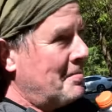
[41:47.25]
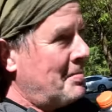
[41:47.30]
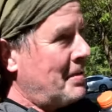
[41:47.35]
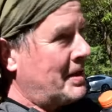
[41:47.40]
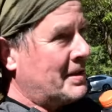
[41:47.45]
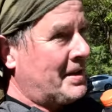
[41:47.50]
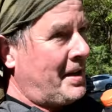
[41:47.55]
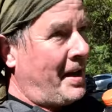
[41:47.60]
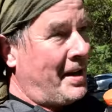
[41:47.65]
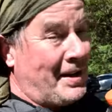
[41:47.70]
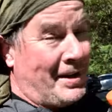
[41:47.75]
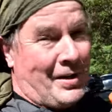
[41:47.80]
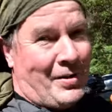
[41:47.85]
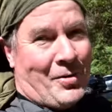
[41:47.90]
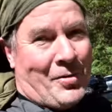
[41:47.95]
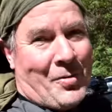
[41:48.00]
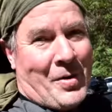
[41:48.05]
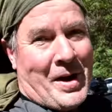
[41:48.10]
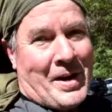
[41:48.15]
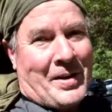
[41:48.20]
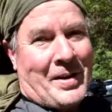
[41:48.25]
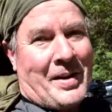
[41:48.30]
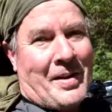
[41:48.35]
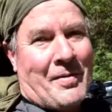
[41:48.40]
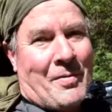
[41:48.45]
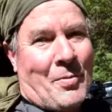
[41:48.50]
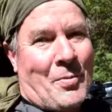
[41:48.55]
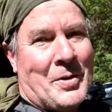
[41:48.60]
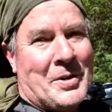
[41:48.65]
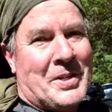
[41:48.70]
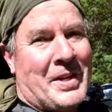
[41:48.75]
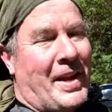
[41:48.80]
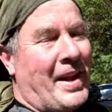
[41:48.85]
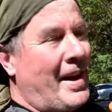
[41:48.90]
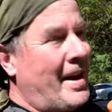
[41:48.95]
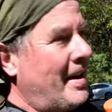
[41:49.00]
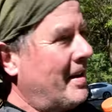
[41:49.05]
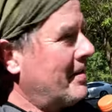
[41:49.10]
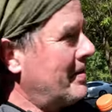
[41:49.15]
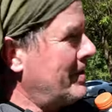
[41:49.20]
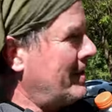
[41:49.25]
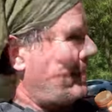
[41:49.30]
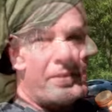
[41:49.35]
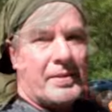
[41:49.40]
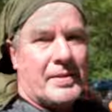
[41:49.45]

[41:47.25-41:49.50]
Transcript: best hiking crew I could ever wish to have.